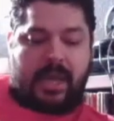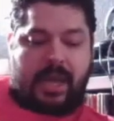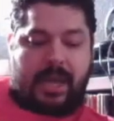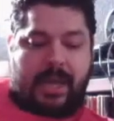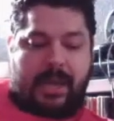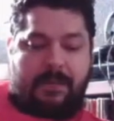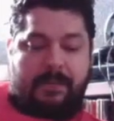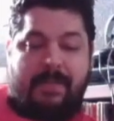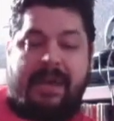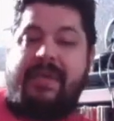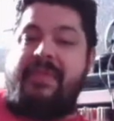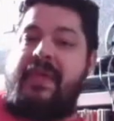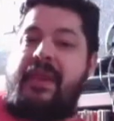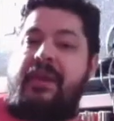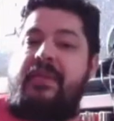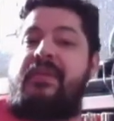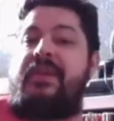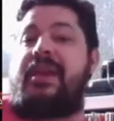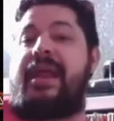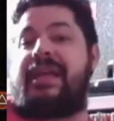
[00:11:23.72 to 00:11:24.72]
And
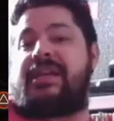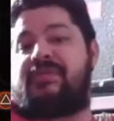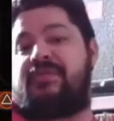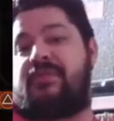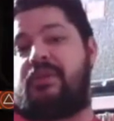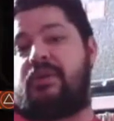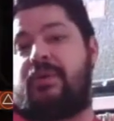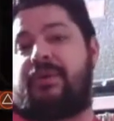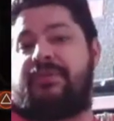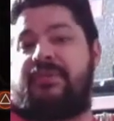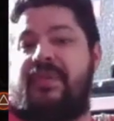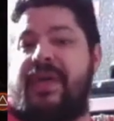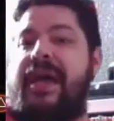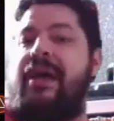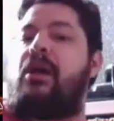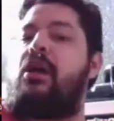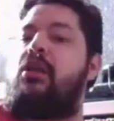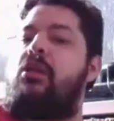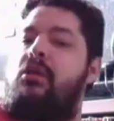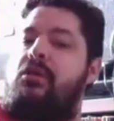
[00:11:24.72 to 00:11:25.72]
then in the next video after
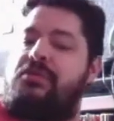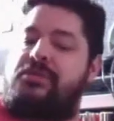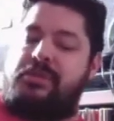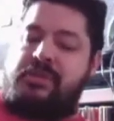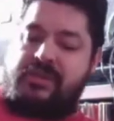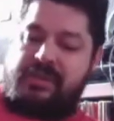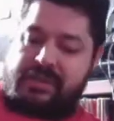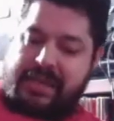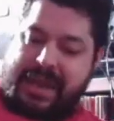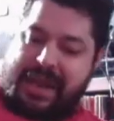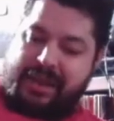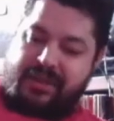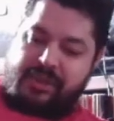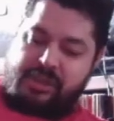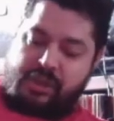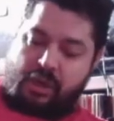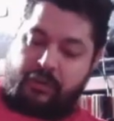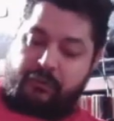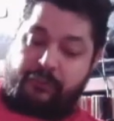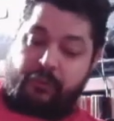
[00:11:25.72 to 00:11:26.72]
that, Colossus, and
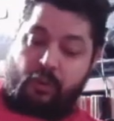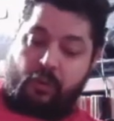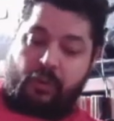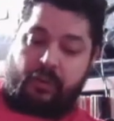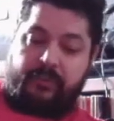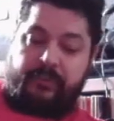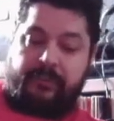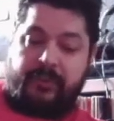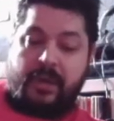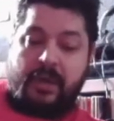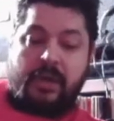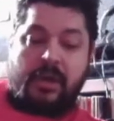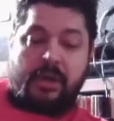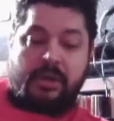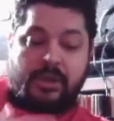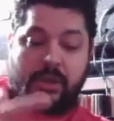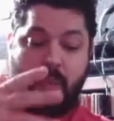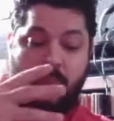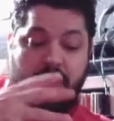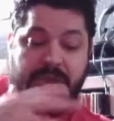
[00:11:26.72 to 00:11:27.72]
so forth.
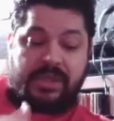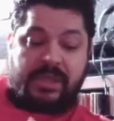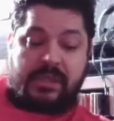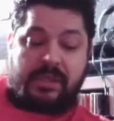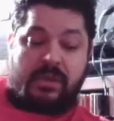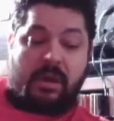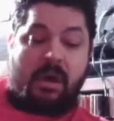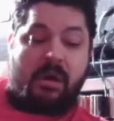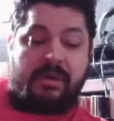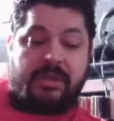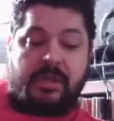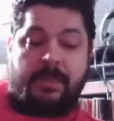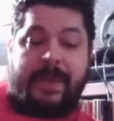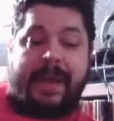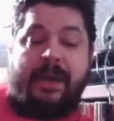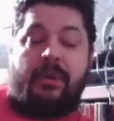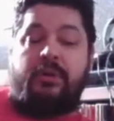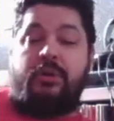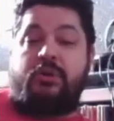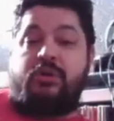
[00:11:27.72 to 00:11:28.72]
So once it talks
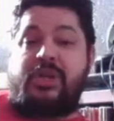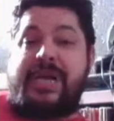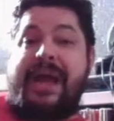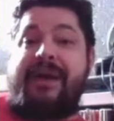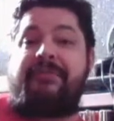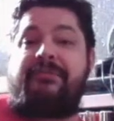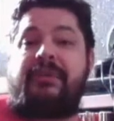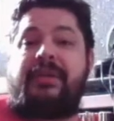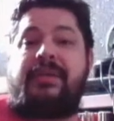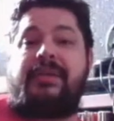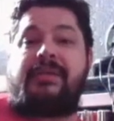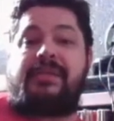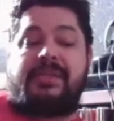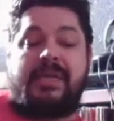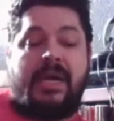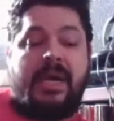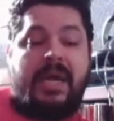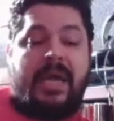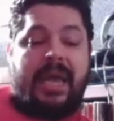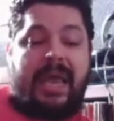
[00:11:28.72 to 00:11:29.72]
about your
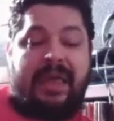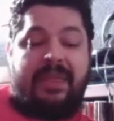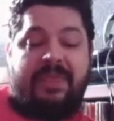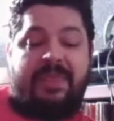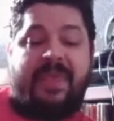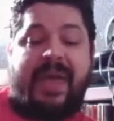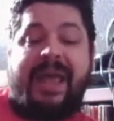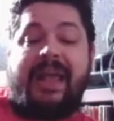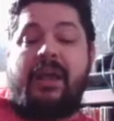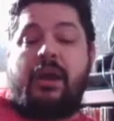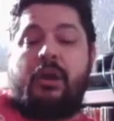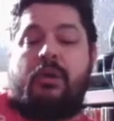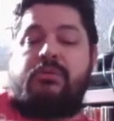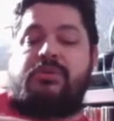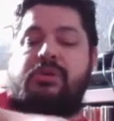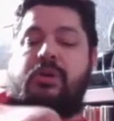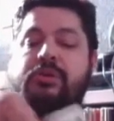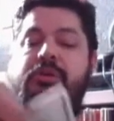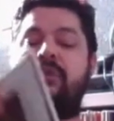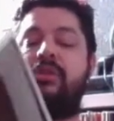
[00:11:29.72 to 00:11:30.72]
Javelins, it then
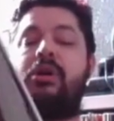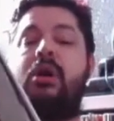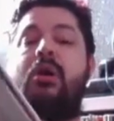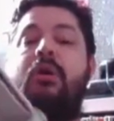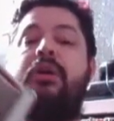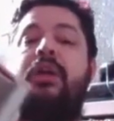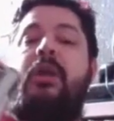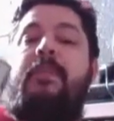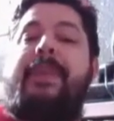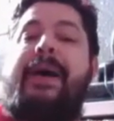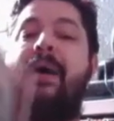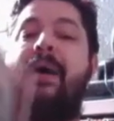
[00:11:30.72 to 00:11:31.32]
goes on to talking